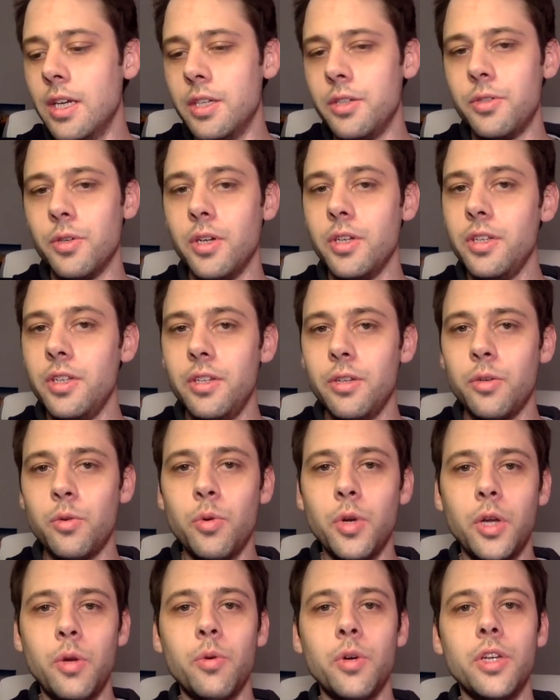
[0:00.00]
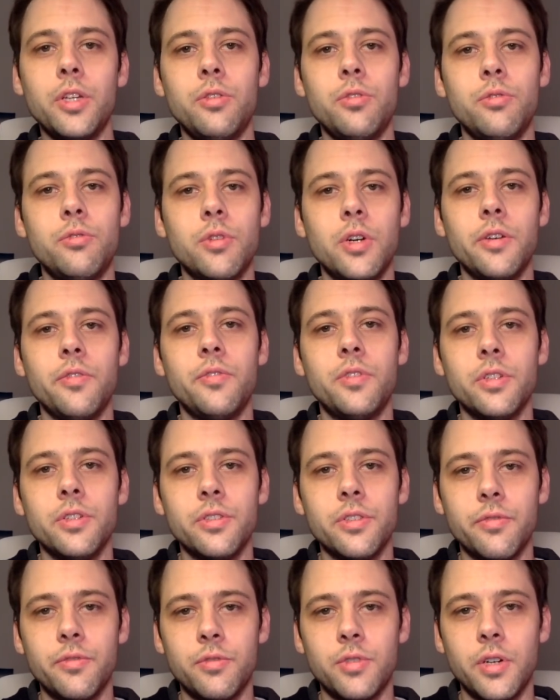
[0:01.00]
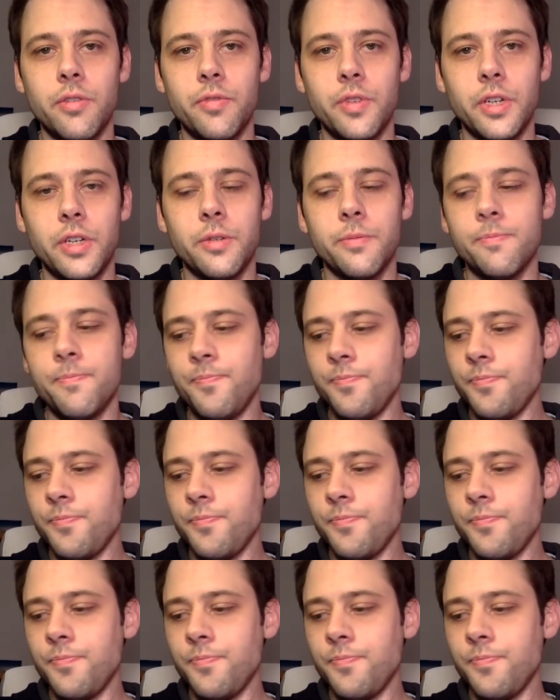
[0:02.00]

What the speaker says: So I needed a quick way to drive tons of traffic.